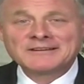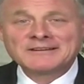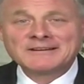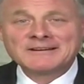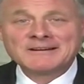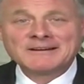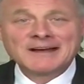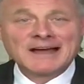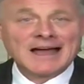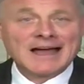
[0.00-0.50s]

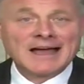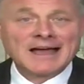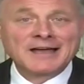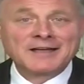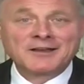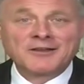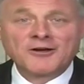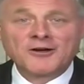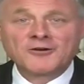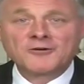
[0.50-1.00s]
I,
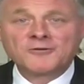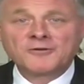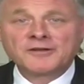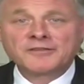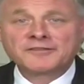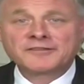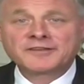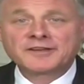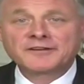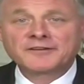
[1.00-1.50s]
along
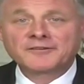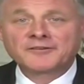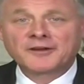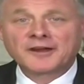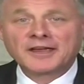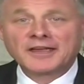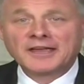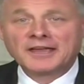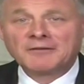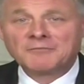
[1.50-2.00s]
with Senator
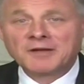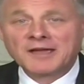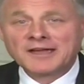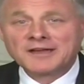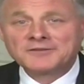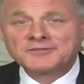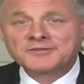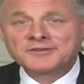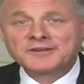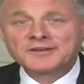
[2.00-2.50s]
King,
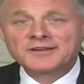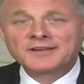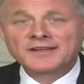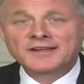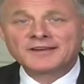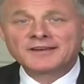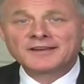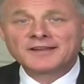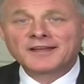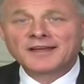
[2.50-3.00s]
Manchin,
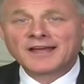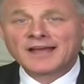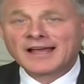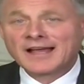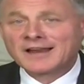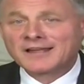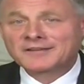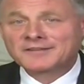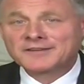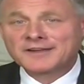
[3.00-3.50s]
and
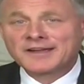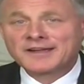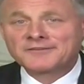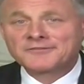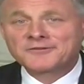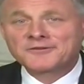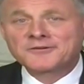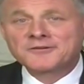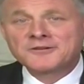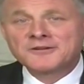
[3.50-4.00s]

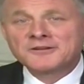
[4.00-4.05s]
Alexander,